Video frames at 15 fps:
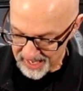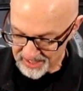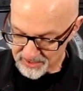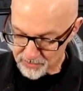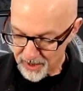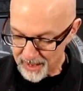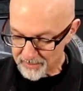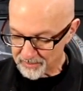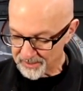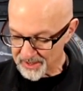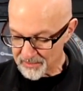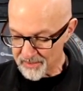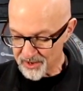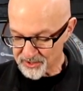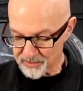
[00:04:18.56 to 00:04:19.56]
it's probably
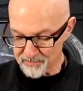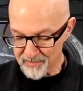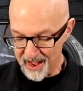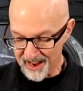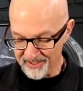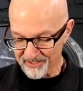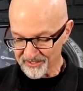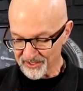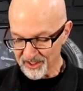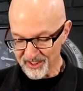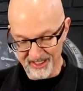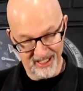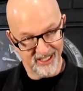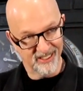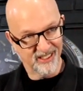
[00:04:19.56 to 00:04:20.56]
the most modern
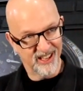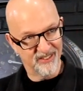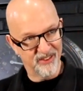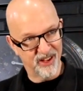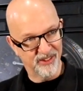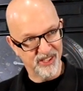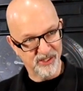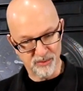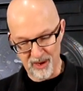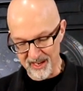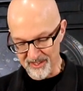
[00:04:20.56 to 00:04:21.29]
looking of all these